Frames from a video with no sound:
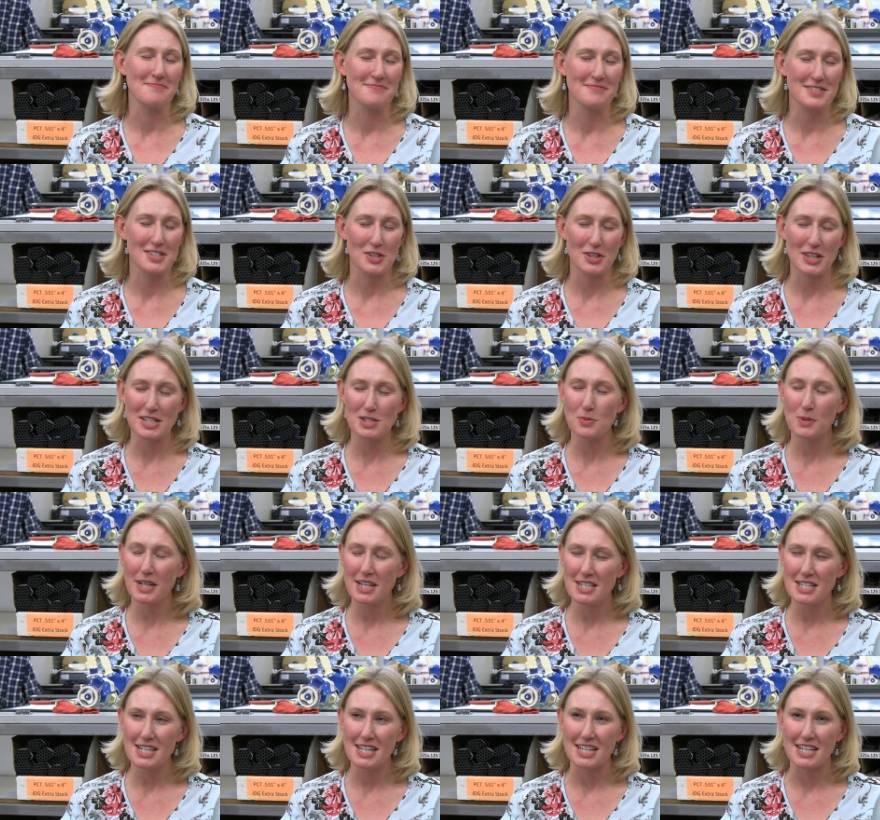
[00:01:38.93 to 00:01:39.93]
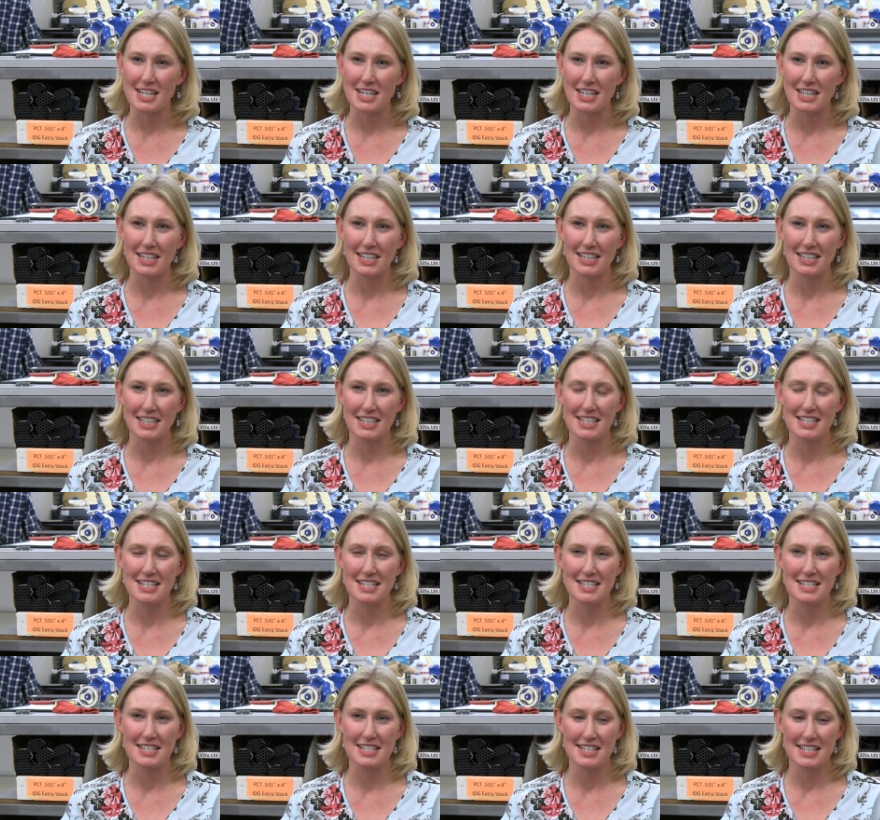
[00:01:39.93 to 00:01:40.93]
So that's what I did,
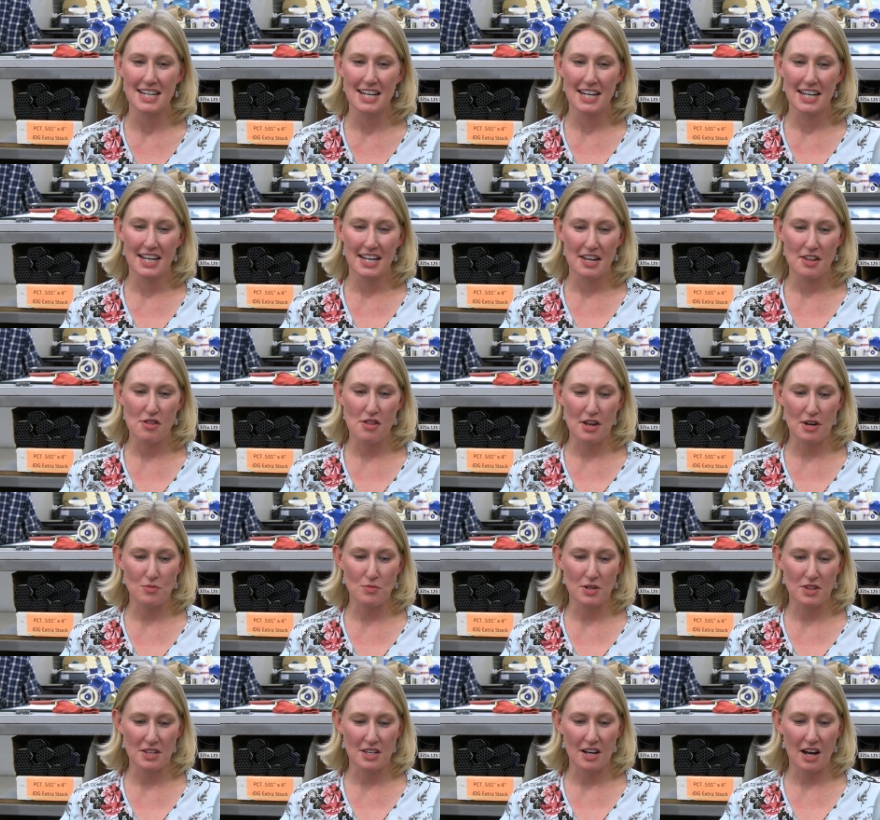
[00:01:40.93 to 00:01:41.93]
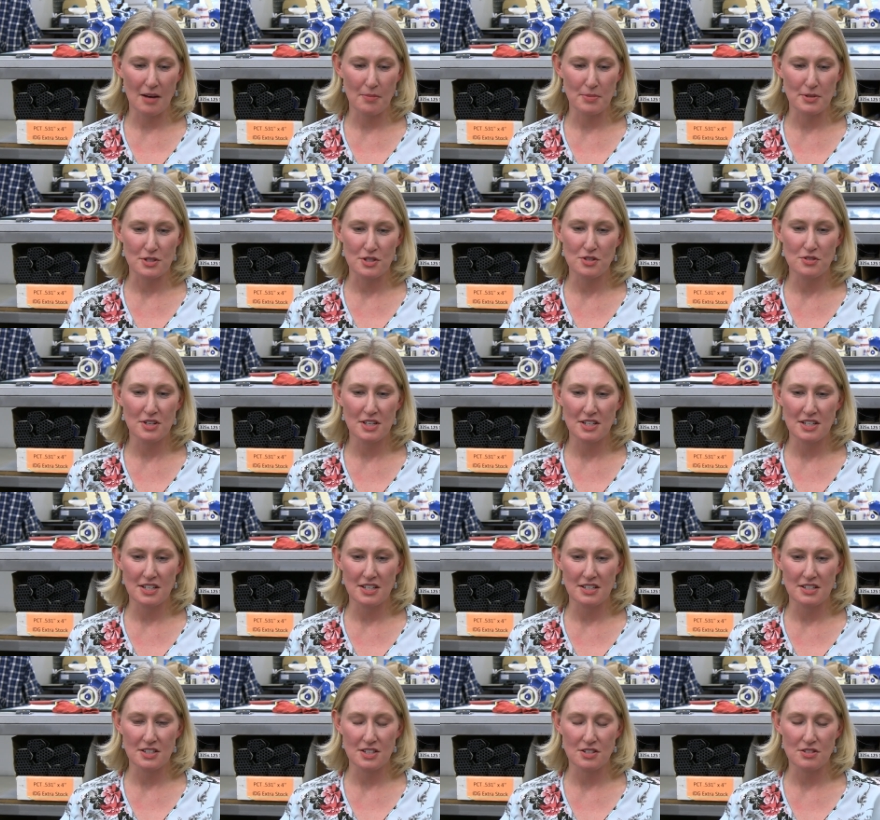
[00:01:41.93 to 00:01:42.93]
and then when the
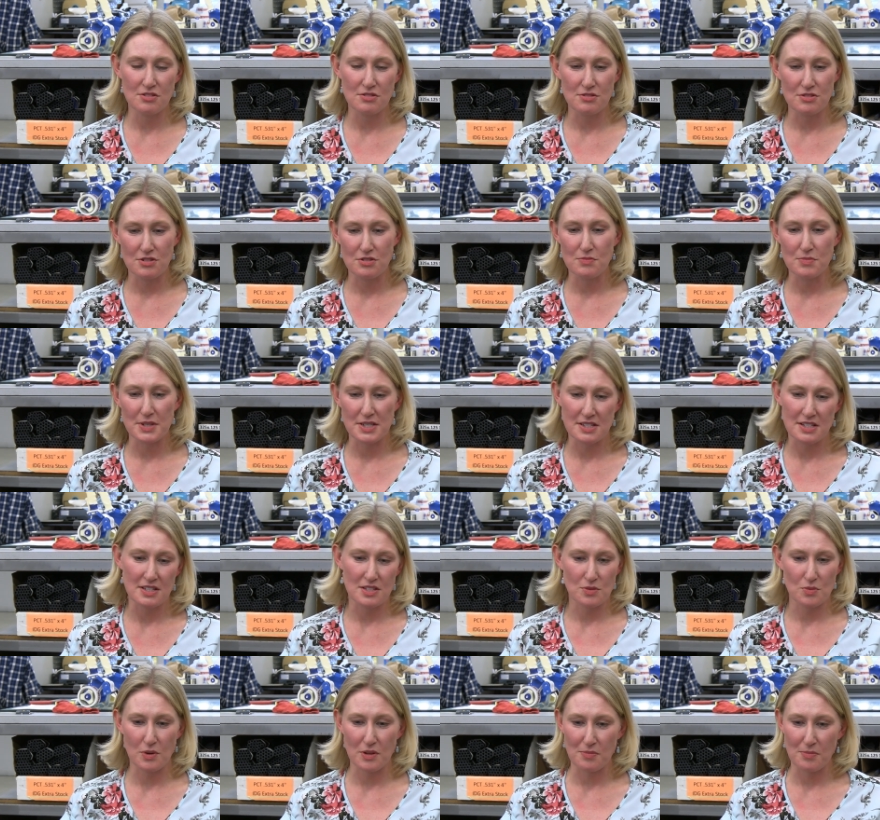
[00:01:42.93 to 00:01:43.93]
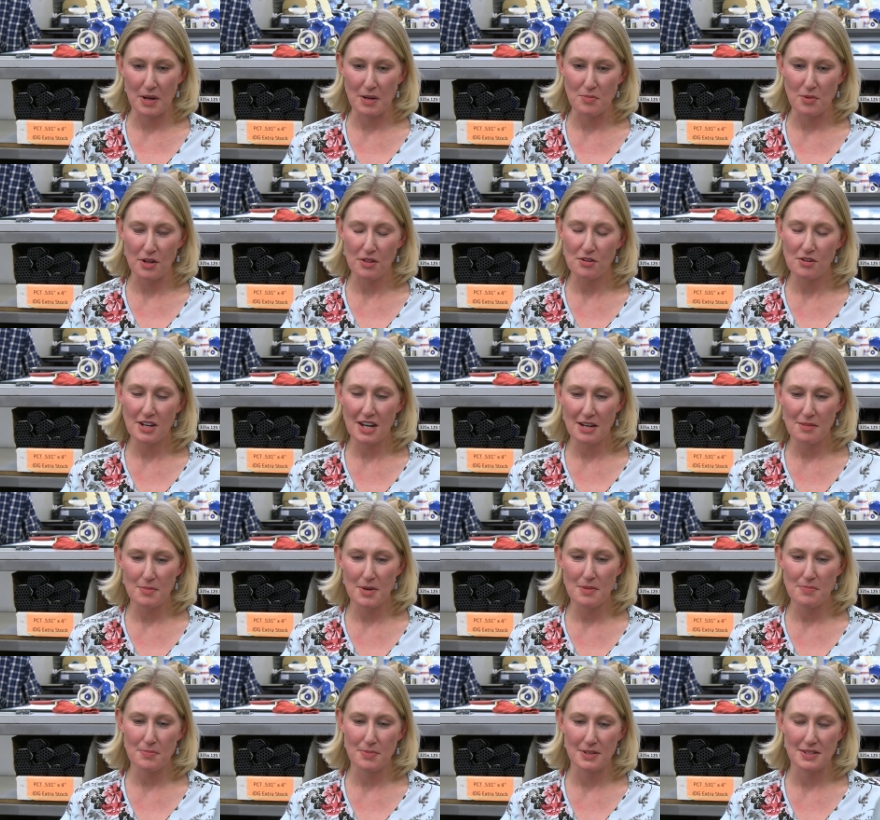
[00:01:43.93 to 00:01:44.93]
opportunity to do business with my brother came
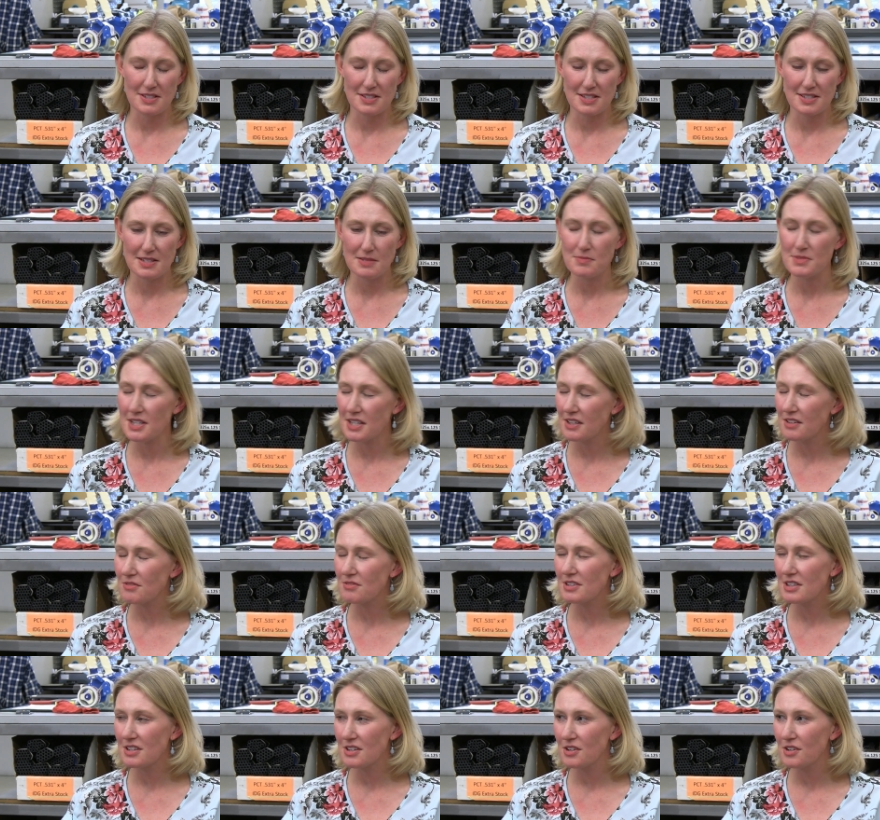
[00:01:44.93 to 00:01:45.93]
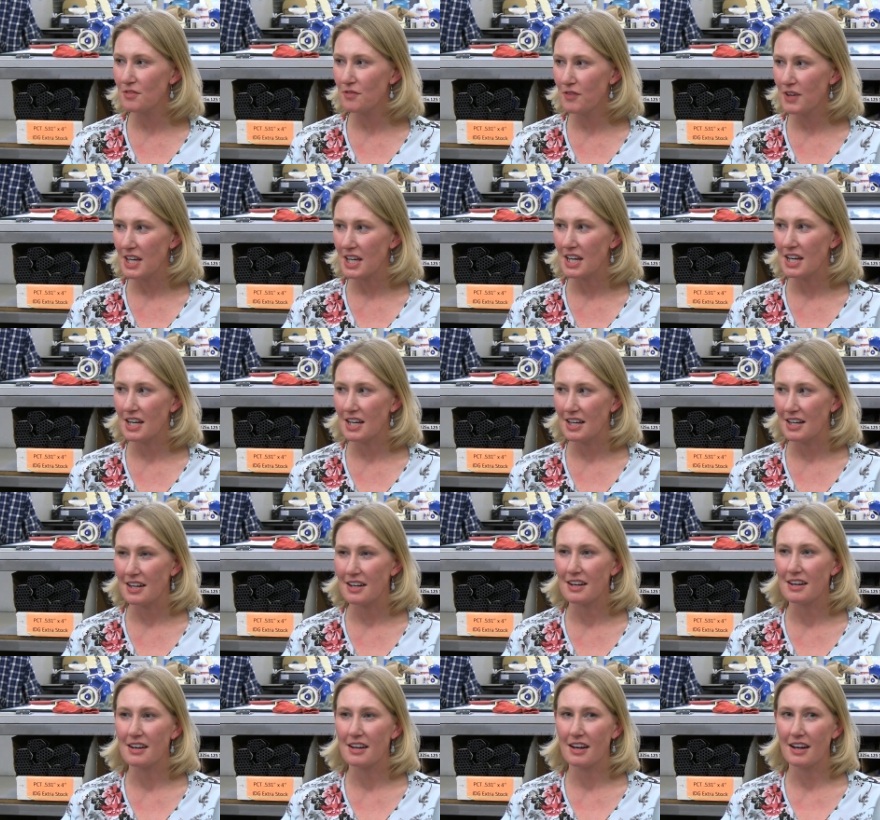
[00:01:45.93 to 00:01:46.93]
up, it seemed like a really good fit,
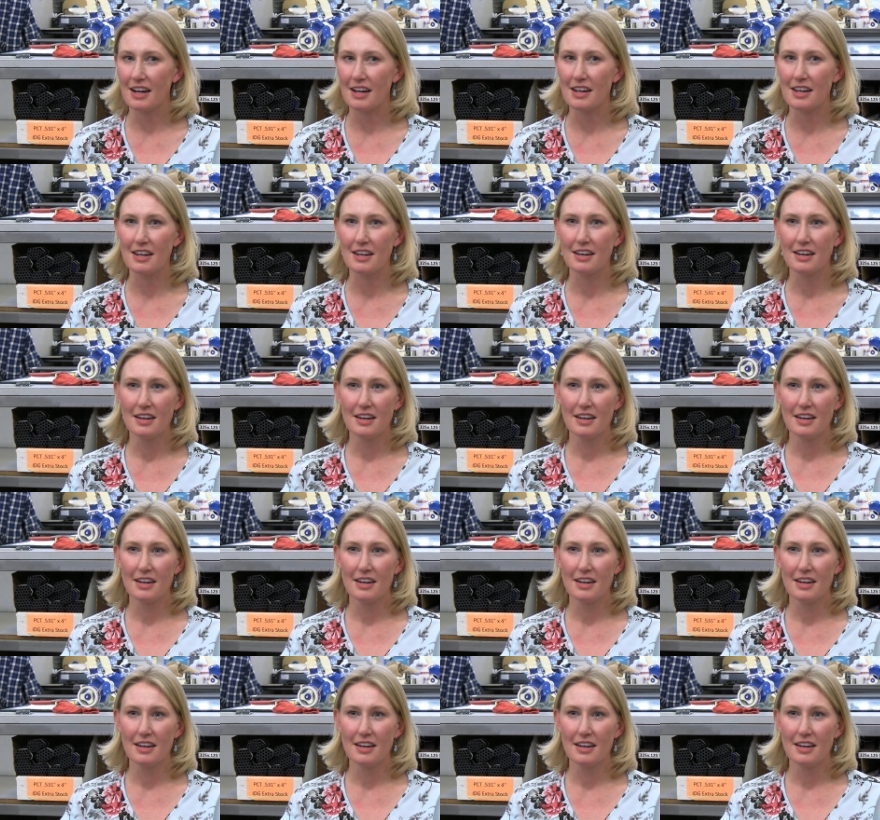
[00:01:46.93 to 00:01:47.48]
and I